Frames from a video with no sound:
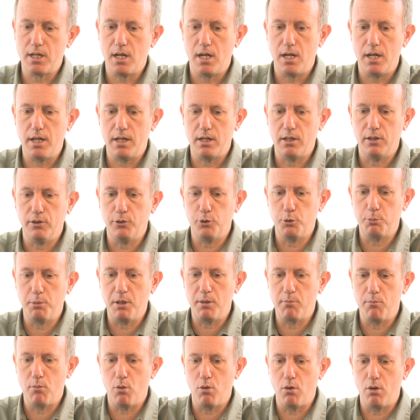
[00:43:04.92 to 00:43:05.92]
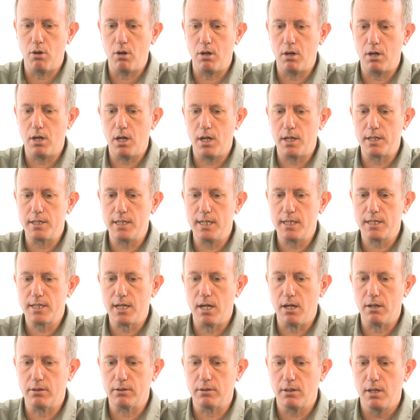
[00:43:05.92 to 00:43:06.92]
in a little bit more
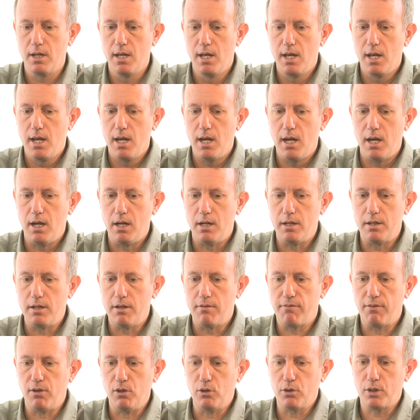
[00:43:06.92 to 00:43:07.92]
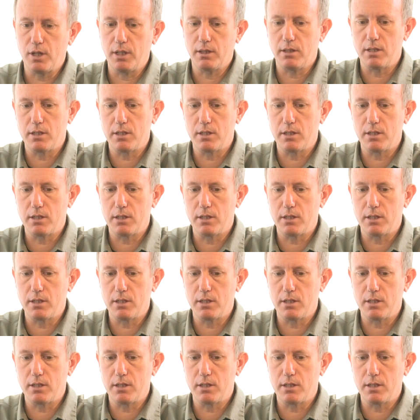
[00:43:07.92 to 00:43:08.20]
detail, if you look at